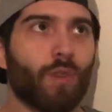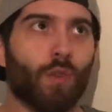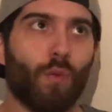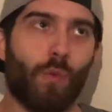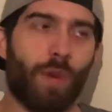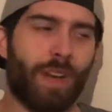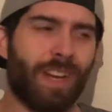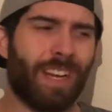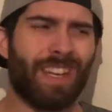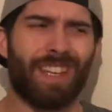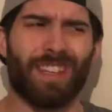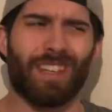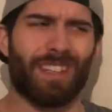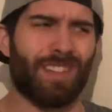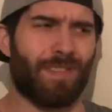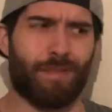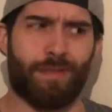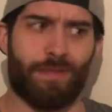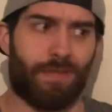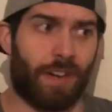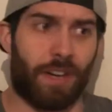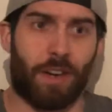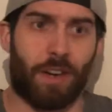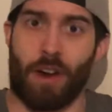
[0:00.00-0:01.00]
we need to
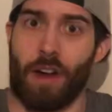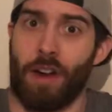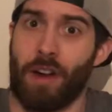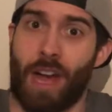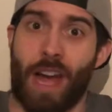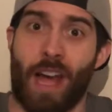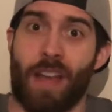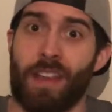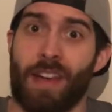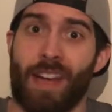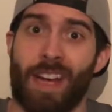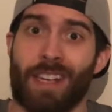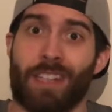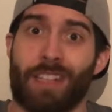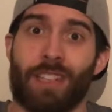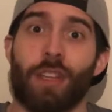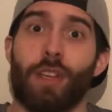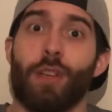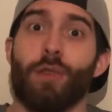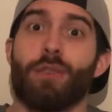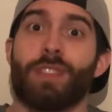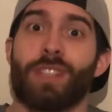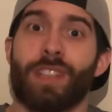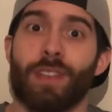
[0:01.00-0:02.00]
figure out how the heck to
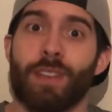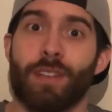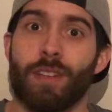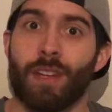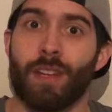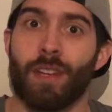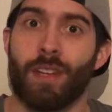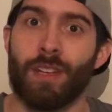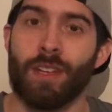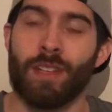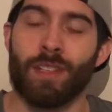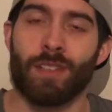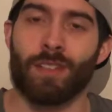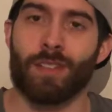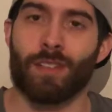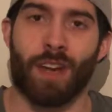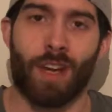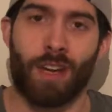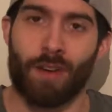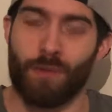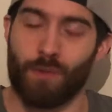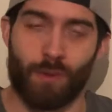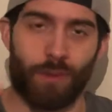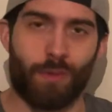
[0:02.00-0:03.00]
use it,
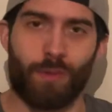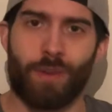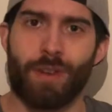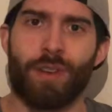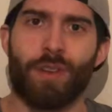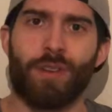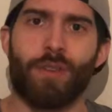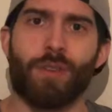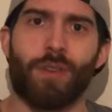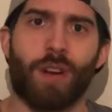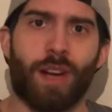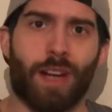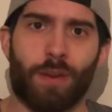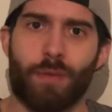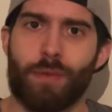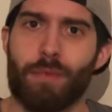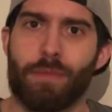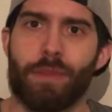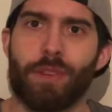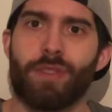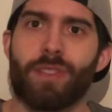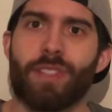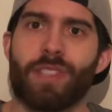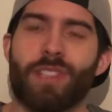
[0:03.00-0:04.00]
right? What do we do? How do we
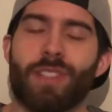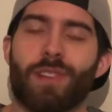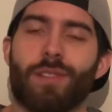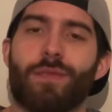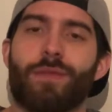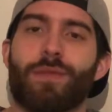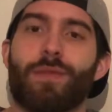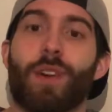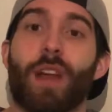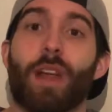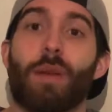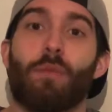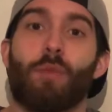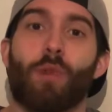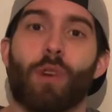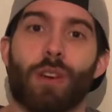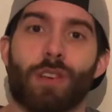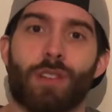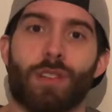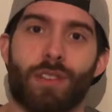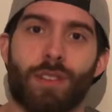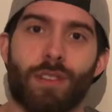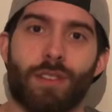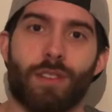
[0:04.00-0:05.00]
build these little
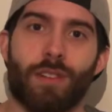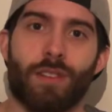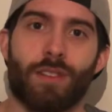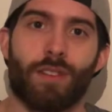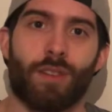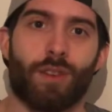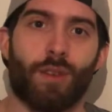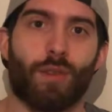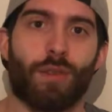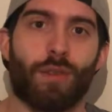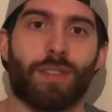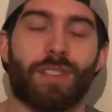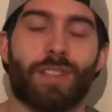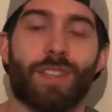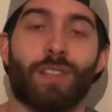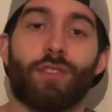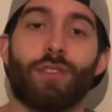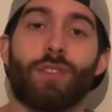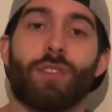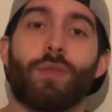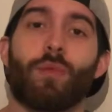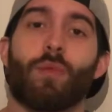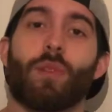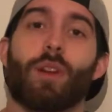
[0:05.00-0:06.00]
frameworks? So
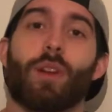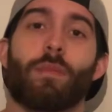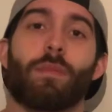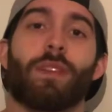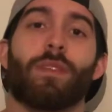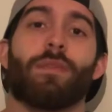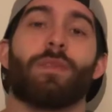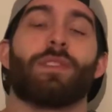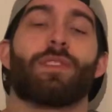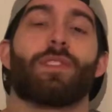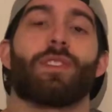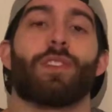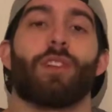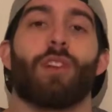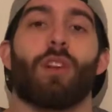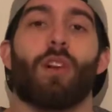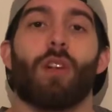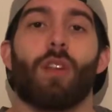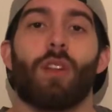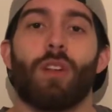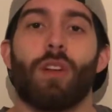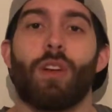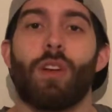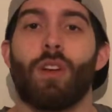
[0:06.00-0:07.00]
essentially what I'm giving to
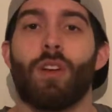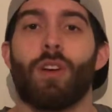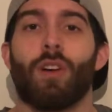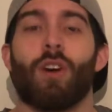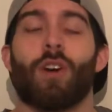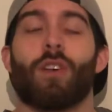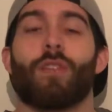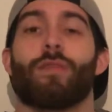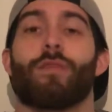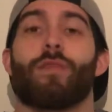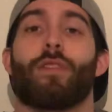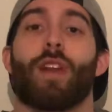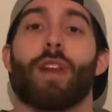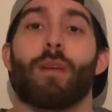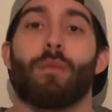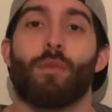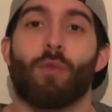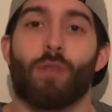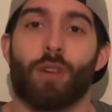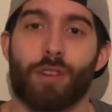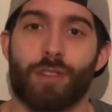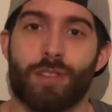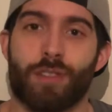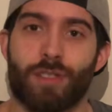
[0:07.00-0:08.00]
y'all are
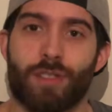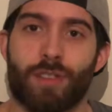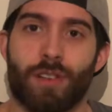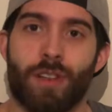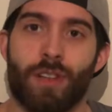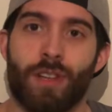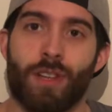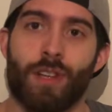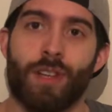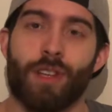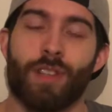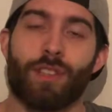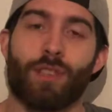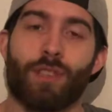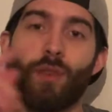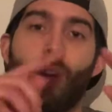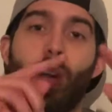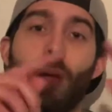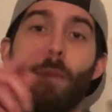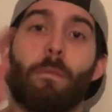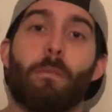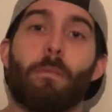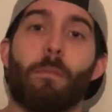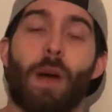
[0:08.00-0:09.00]
frameworks. So
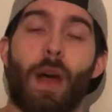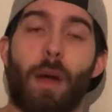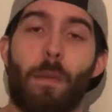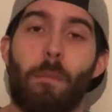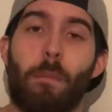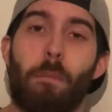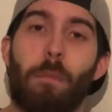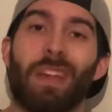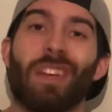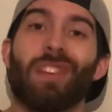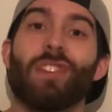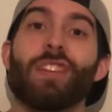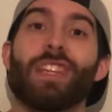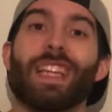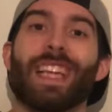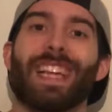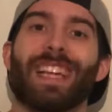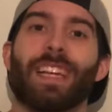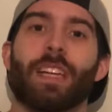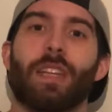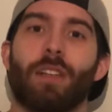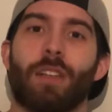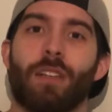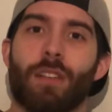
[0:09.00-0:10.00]
I'm
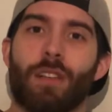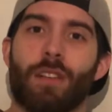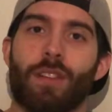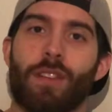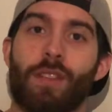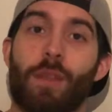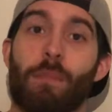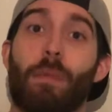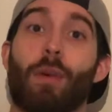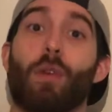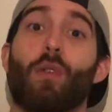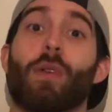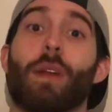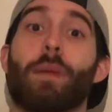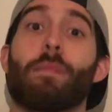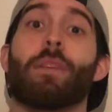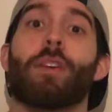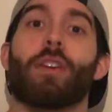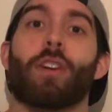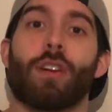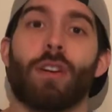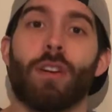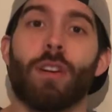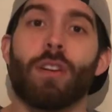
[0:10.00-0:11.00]
building the
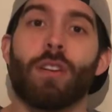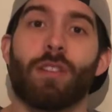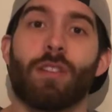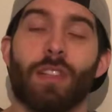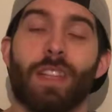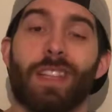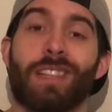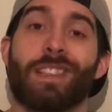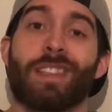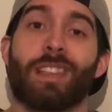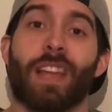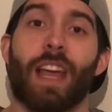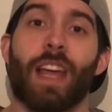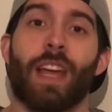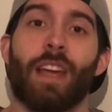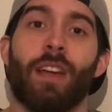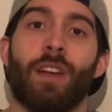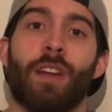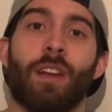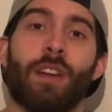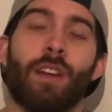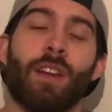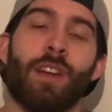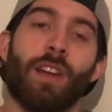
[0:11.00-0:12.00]
perimeter, let's say,
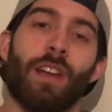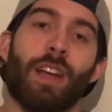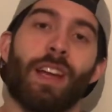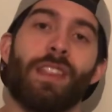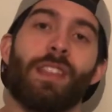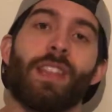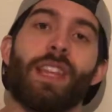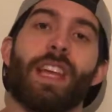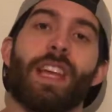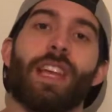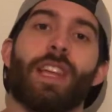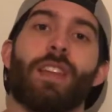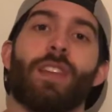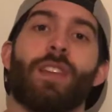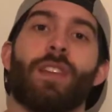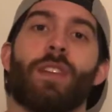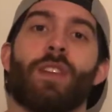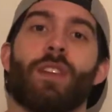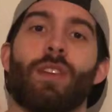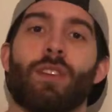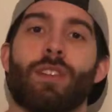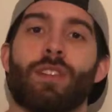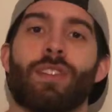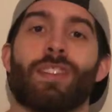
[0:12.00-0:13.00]
and then
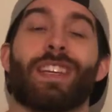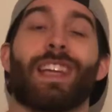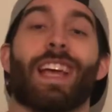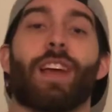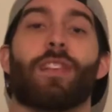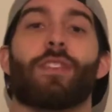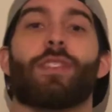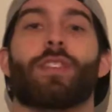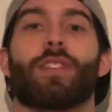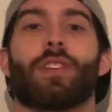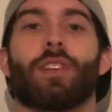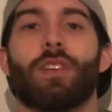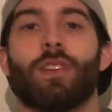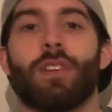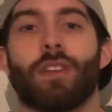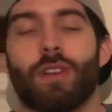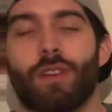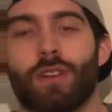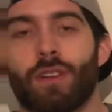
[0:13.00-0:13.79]
together